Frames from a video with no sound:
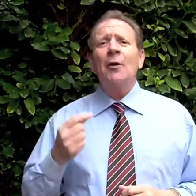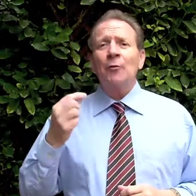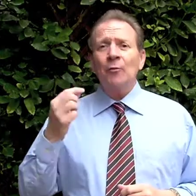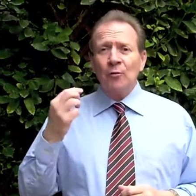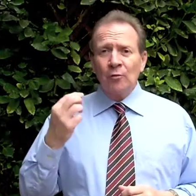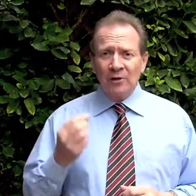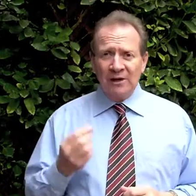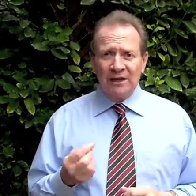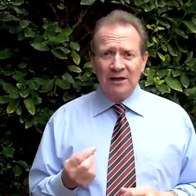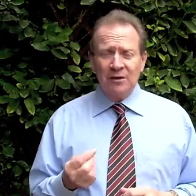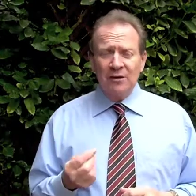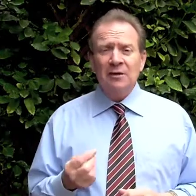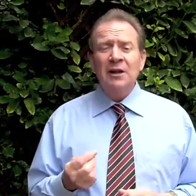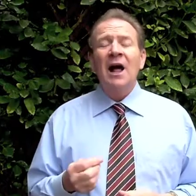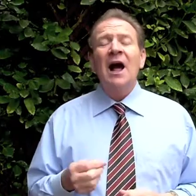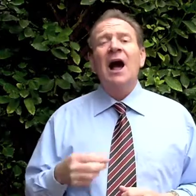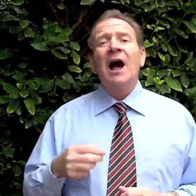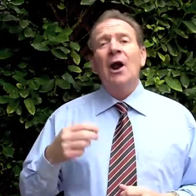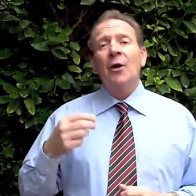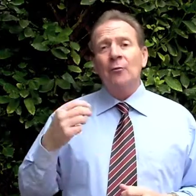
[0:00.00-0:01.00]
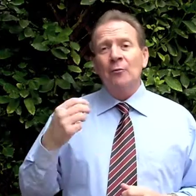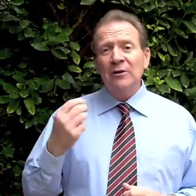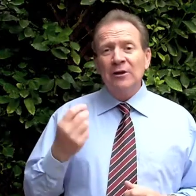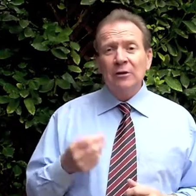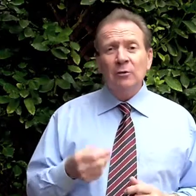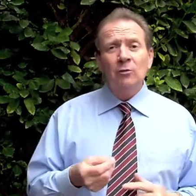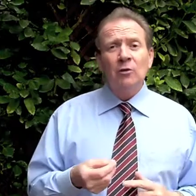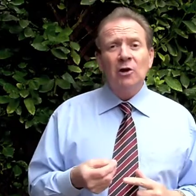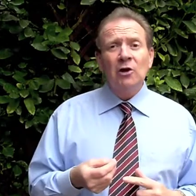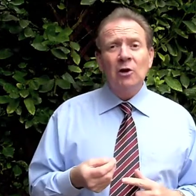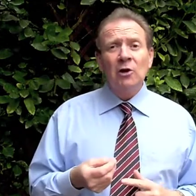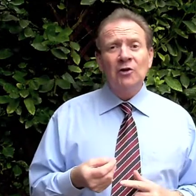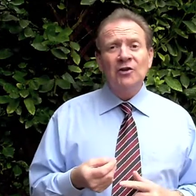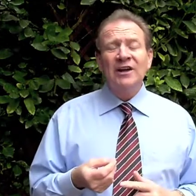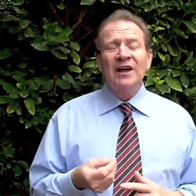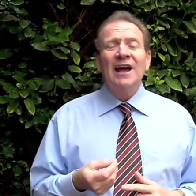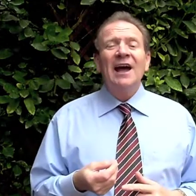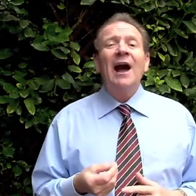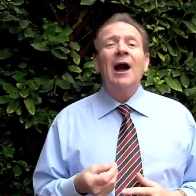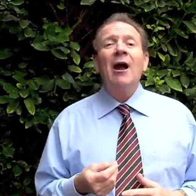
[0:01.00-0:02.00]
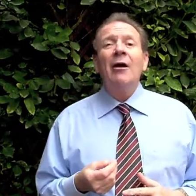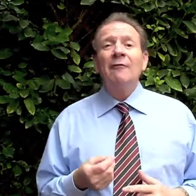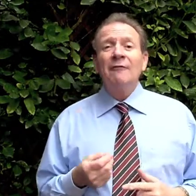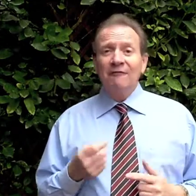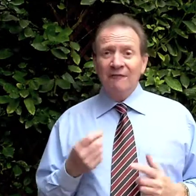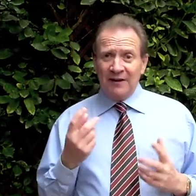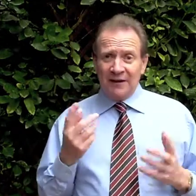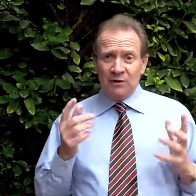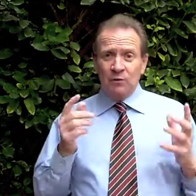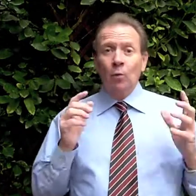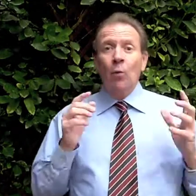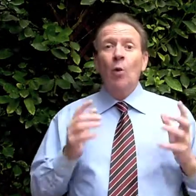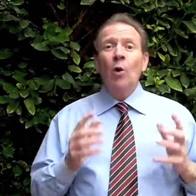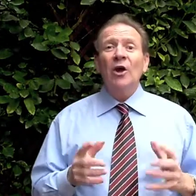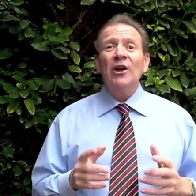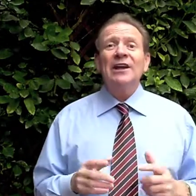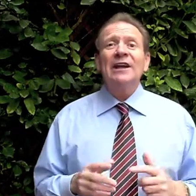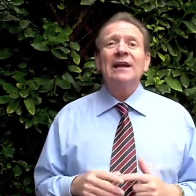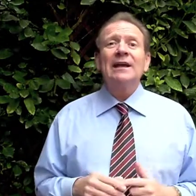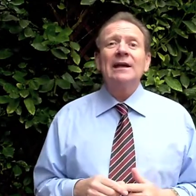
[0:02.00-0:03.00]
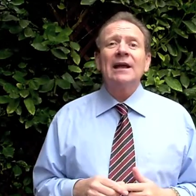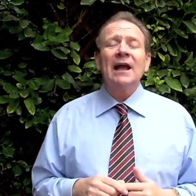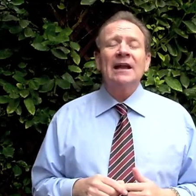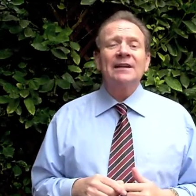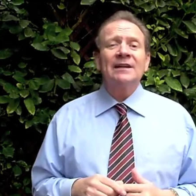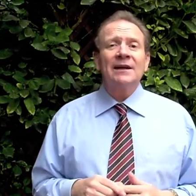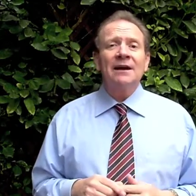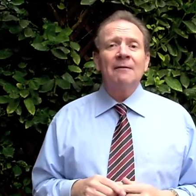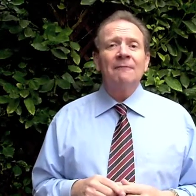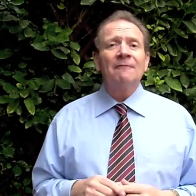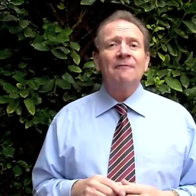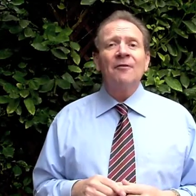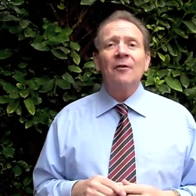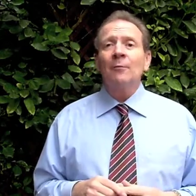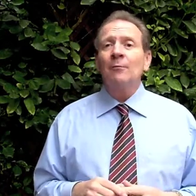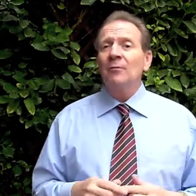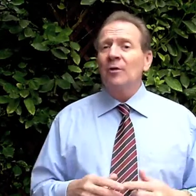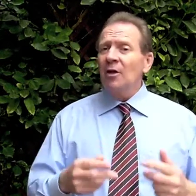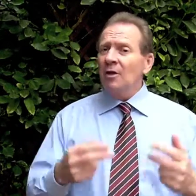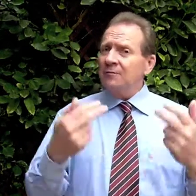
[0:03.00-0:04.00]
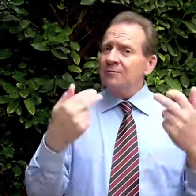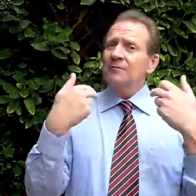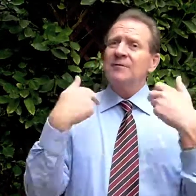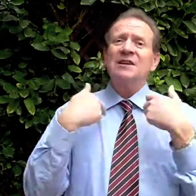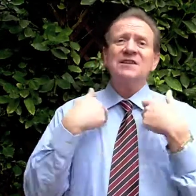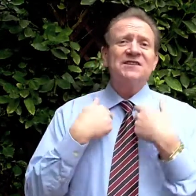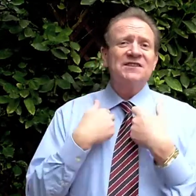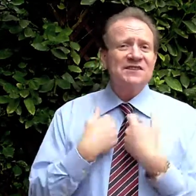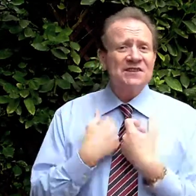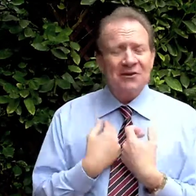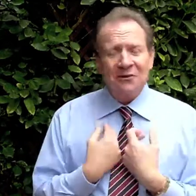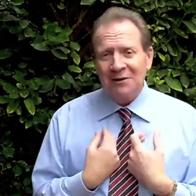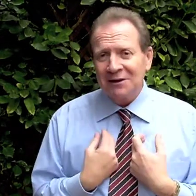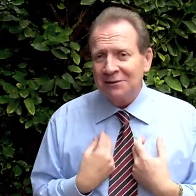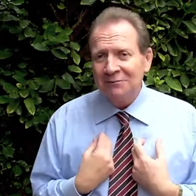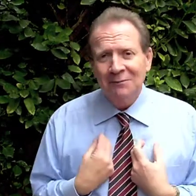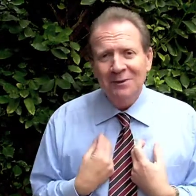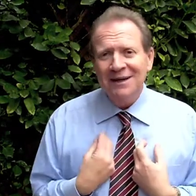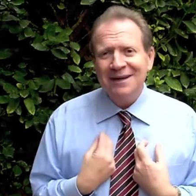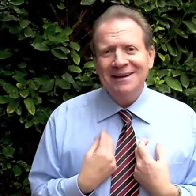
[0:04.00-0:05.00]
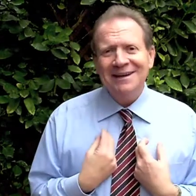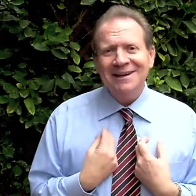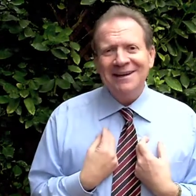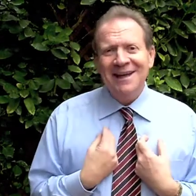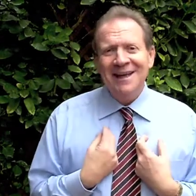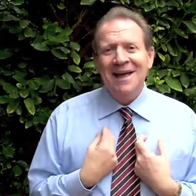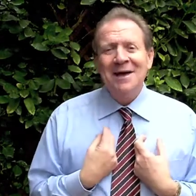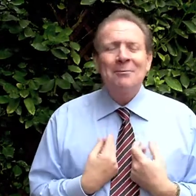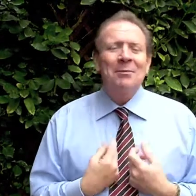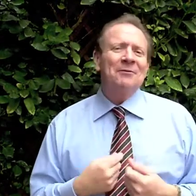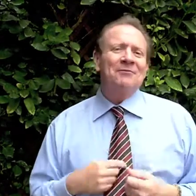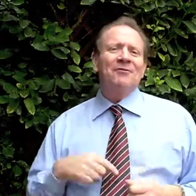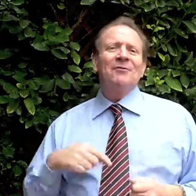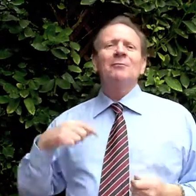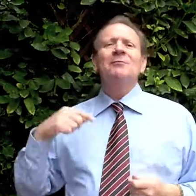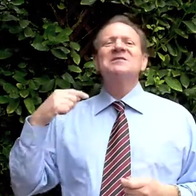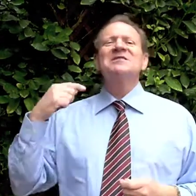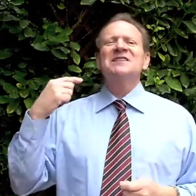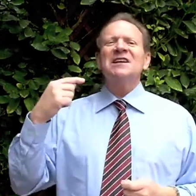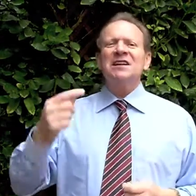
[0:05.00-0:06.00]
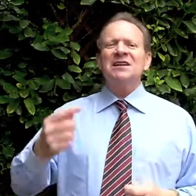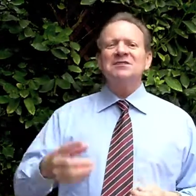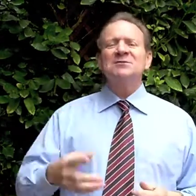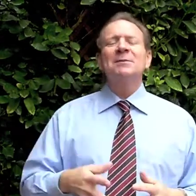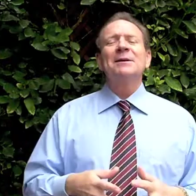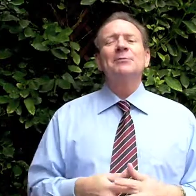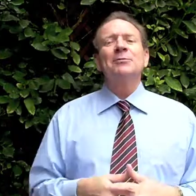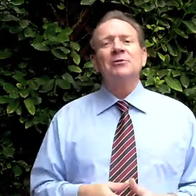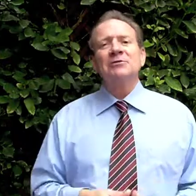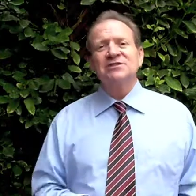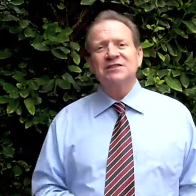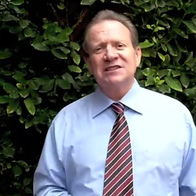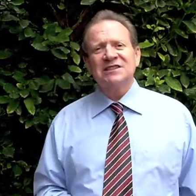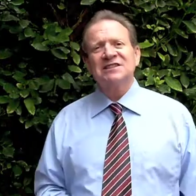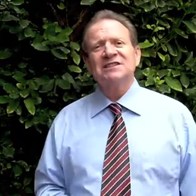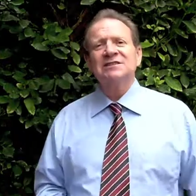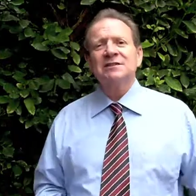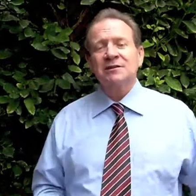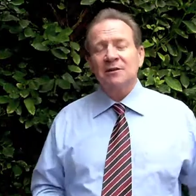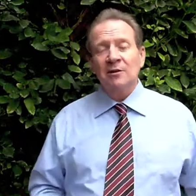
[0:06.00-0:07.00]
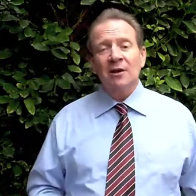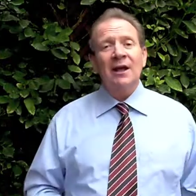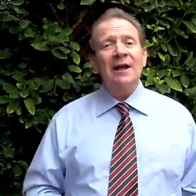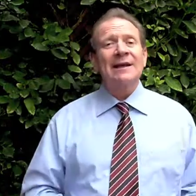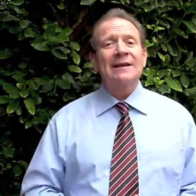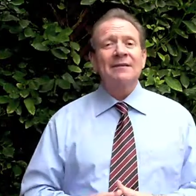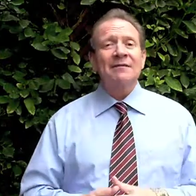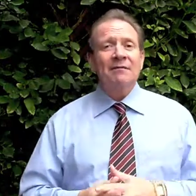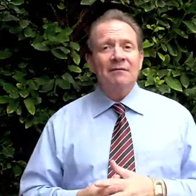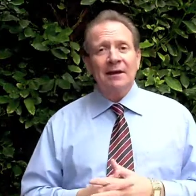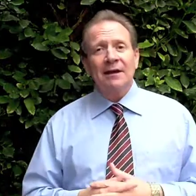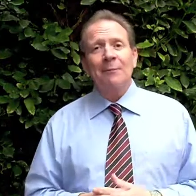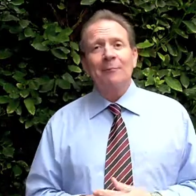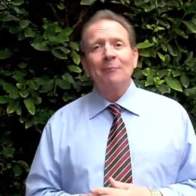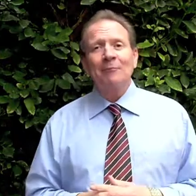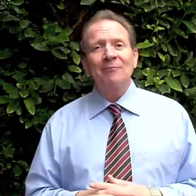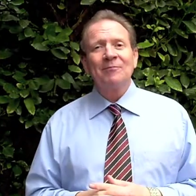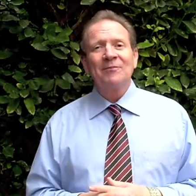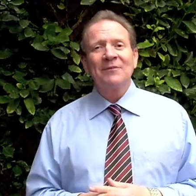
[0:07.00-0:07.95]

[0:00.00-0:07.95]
are real, are real world, are in fact working and come from not necessarily me, but from salespeople just like them.